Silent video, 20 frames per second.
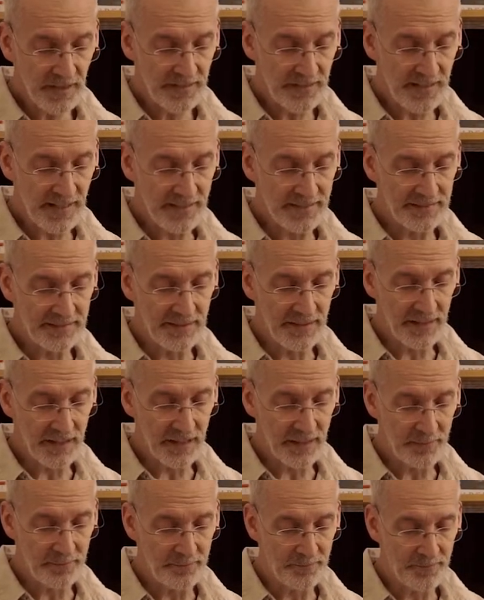then
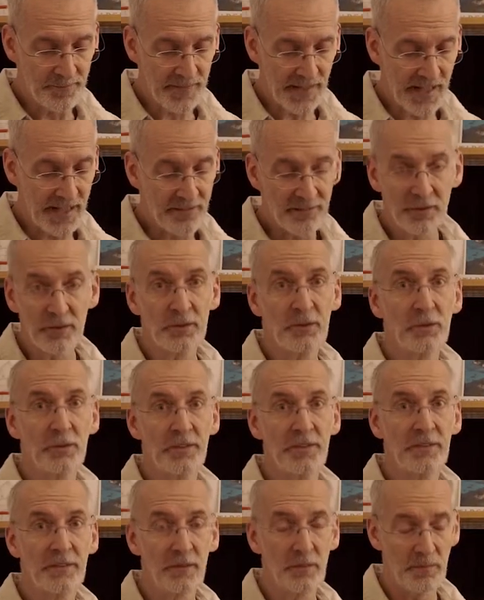I have not
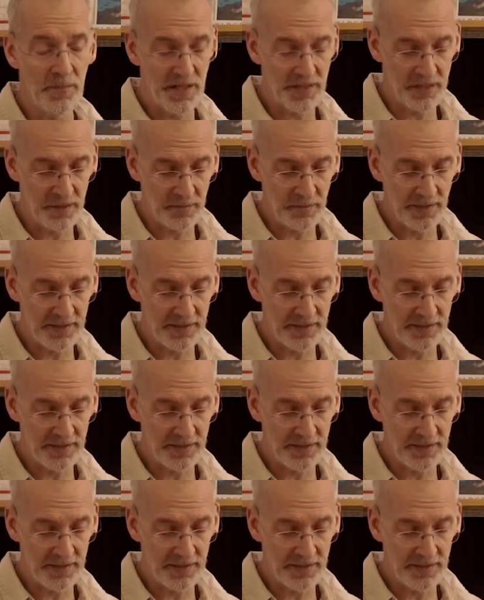used it so much,